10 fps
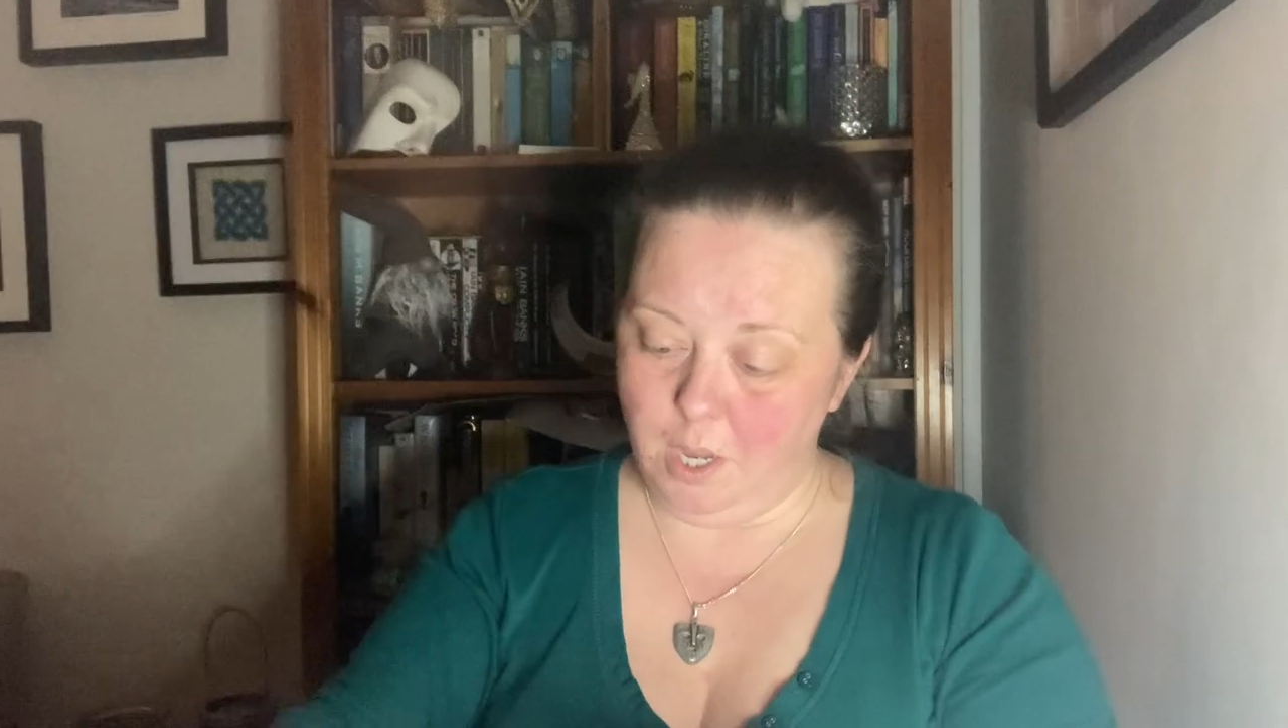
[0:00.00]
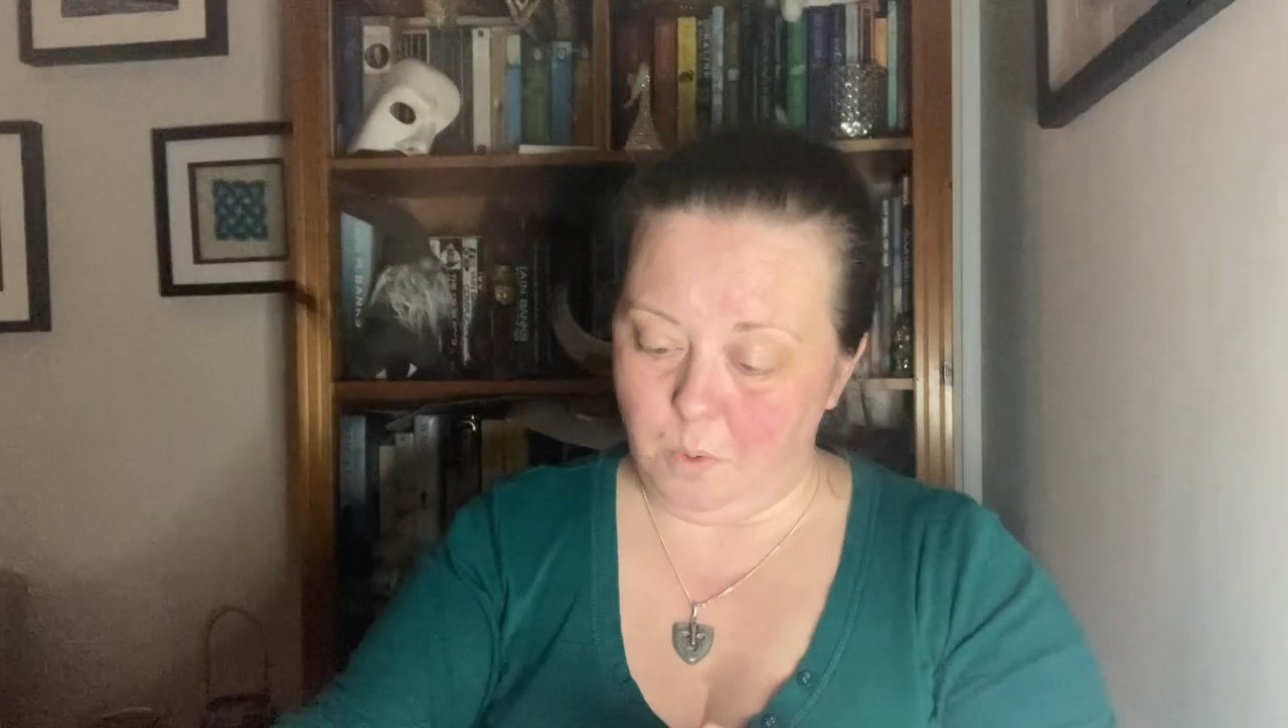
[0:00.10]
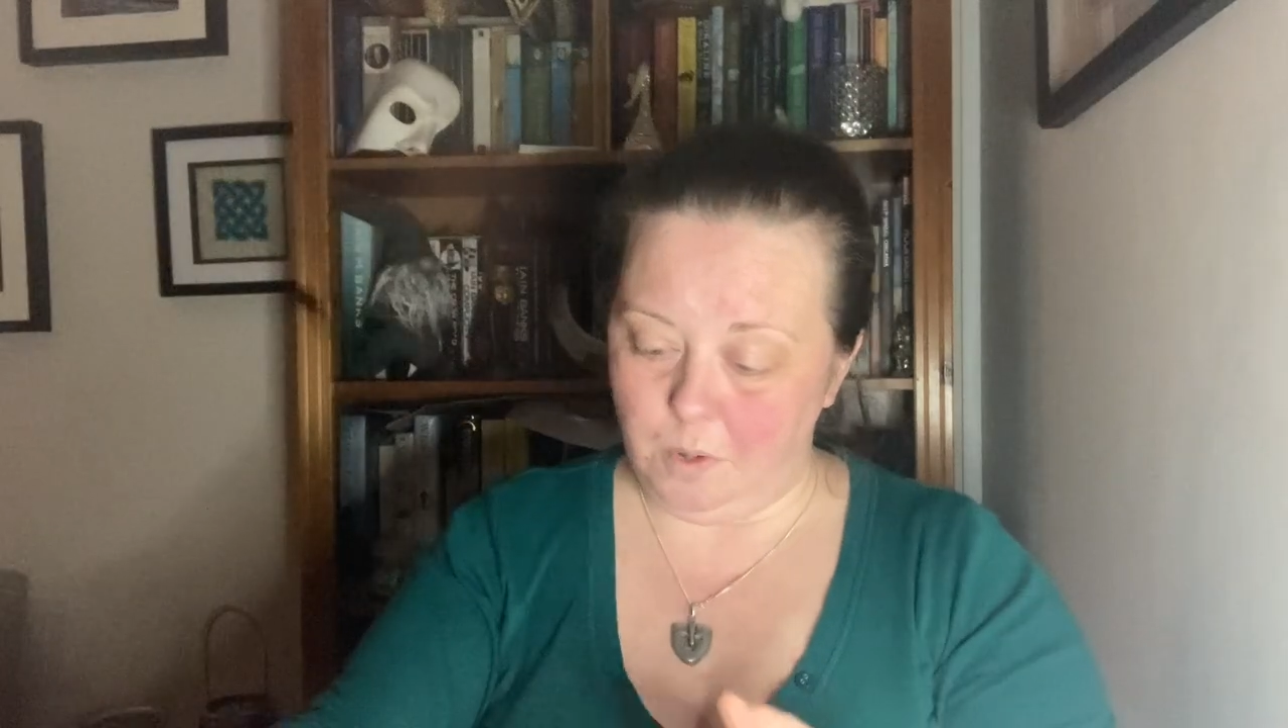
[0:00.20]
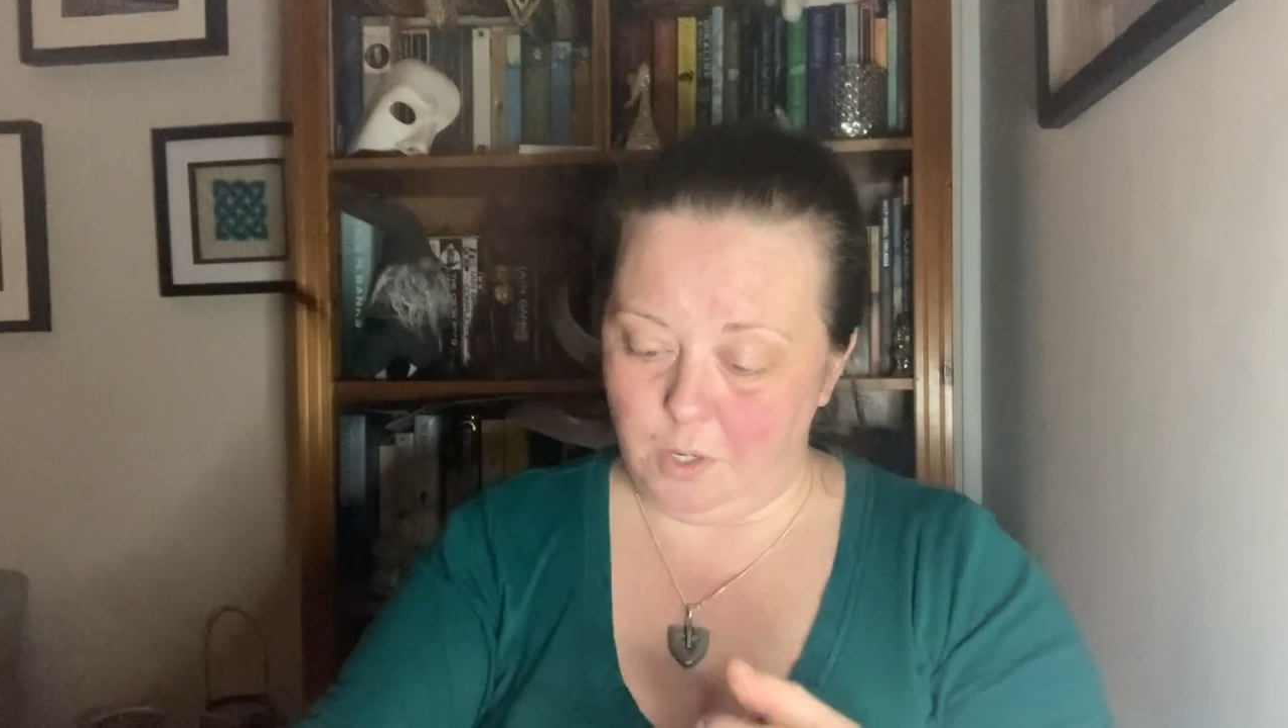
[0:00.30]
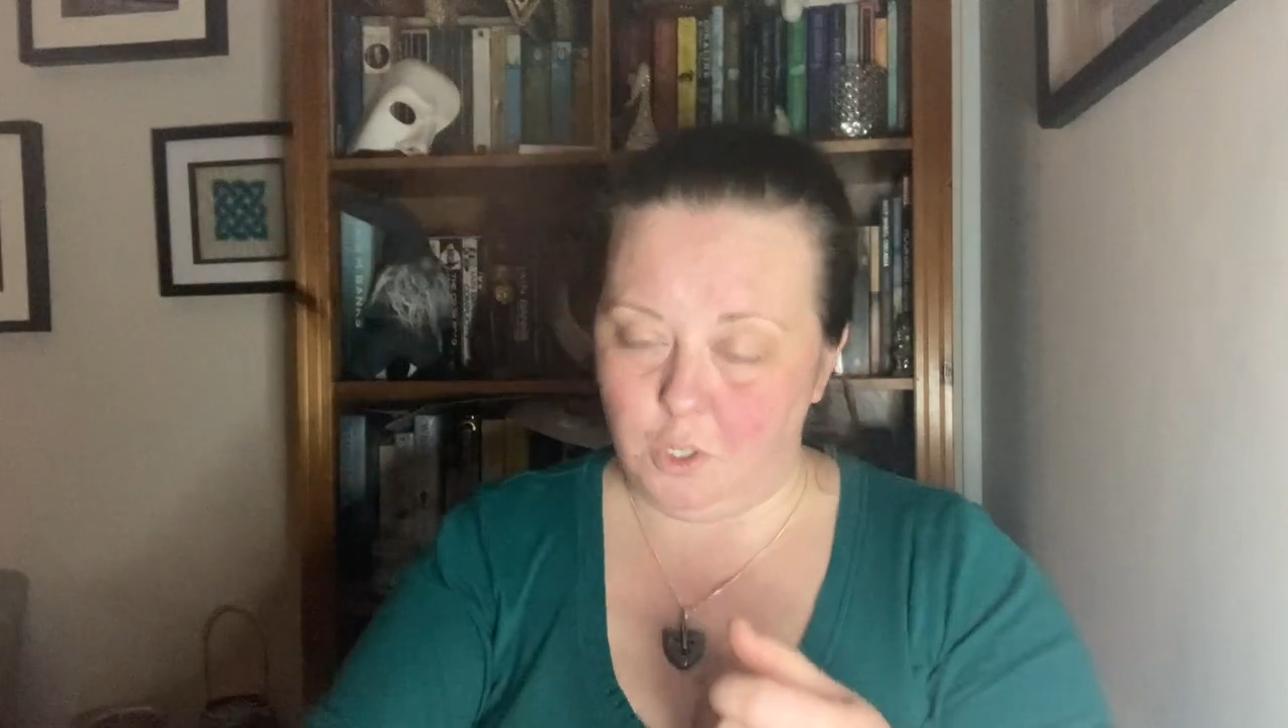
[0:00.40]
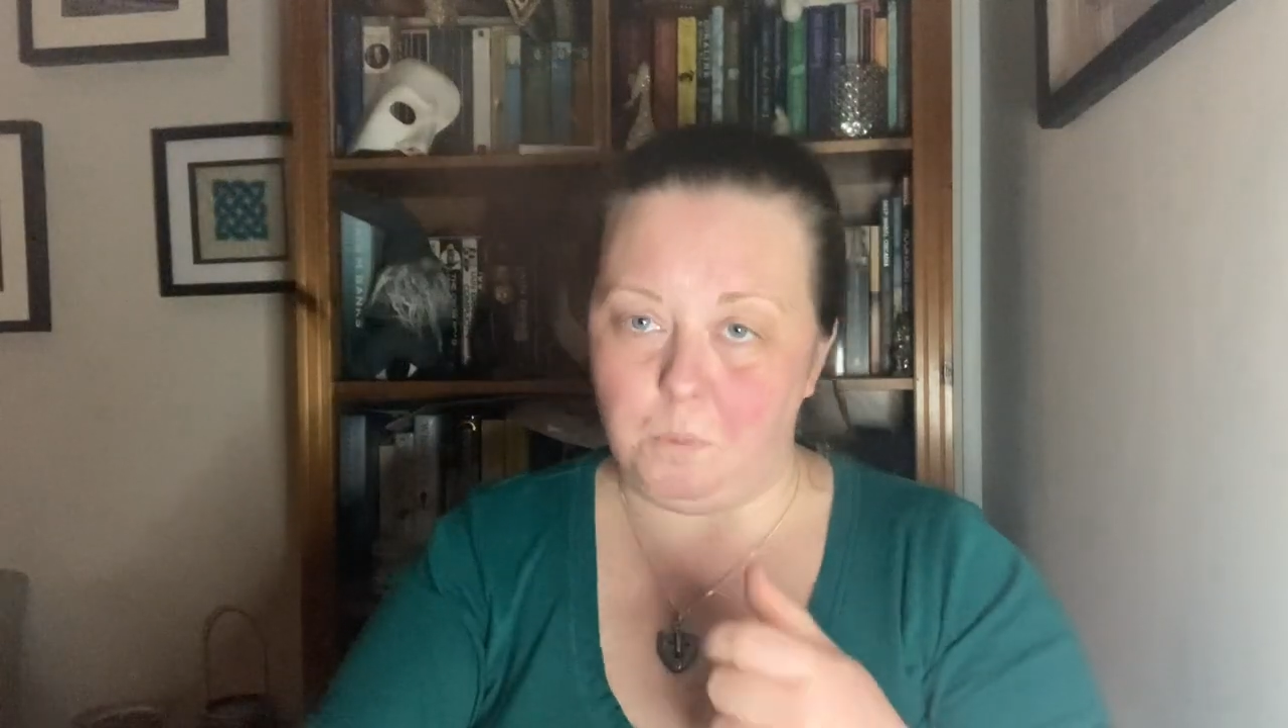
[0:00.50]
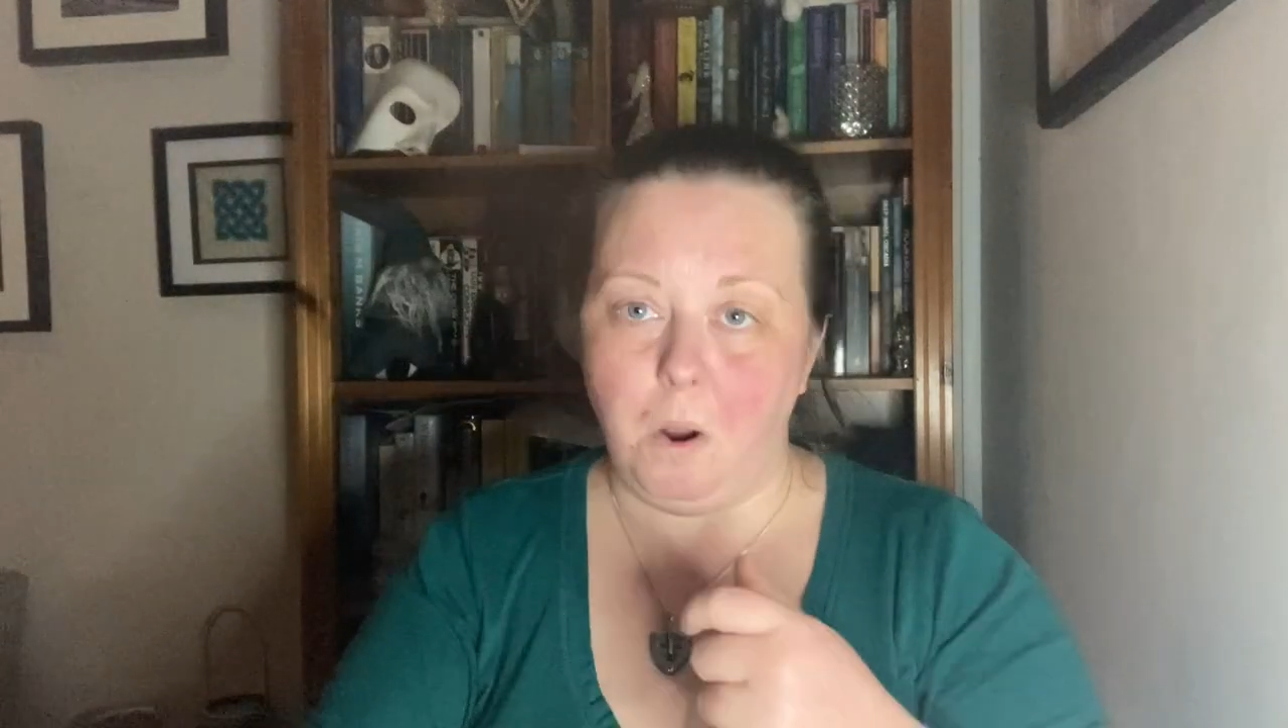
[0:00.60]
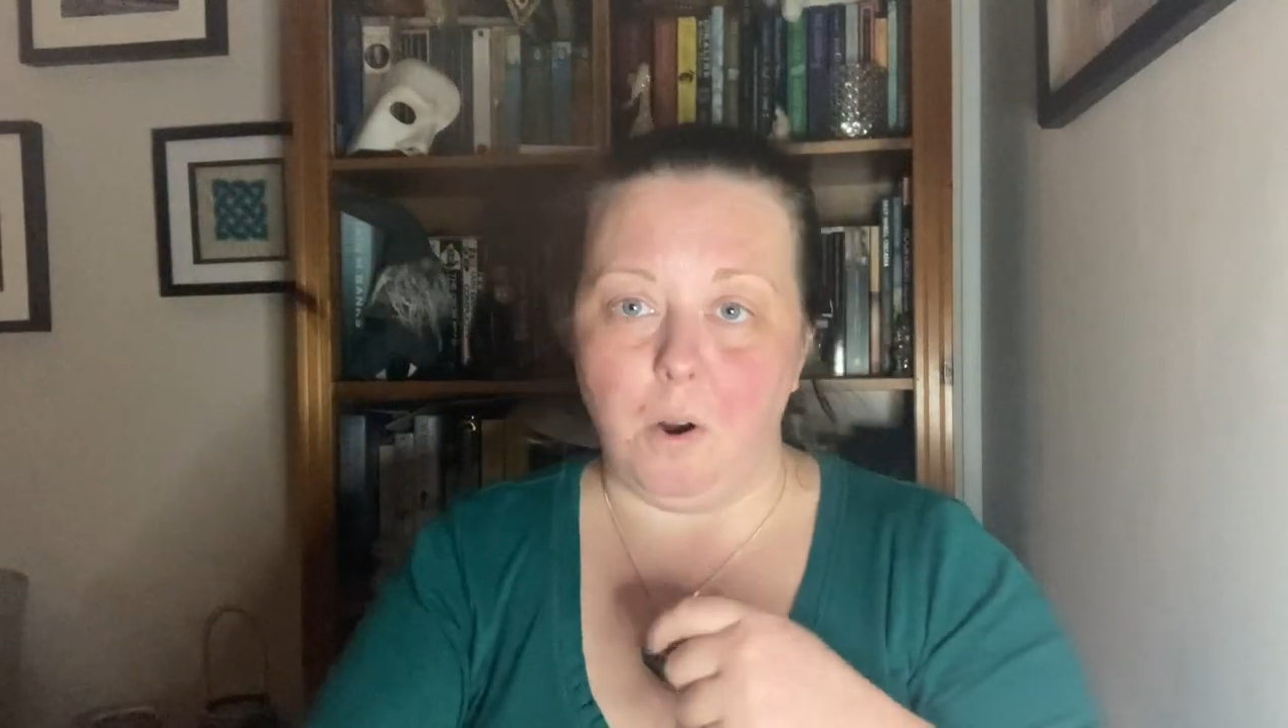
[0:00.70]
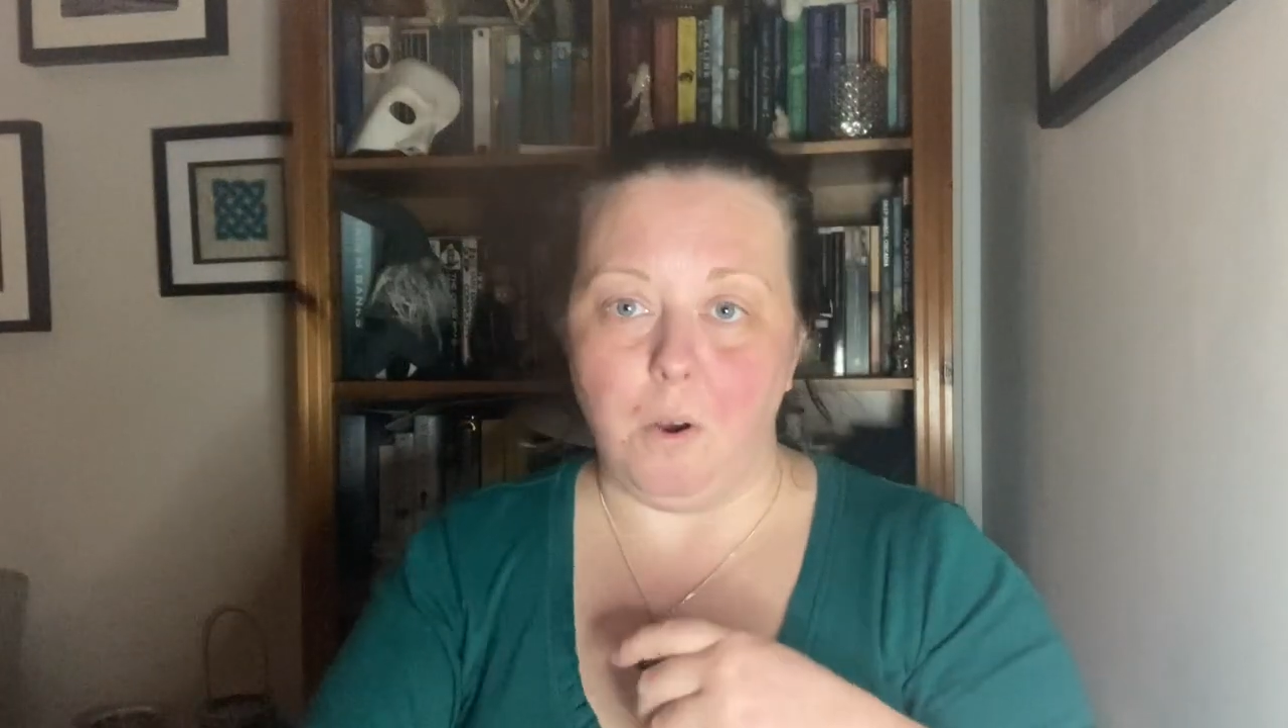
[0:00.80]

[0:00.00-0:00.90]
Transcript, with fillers: which is part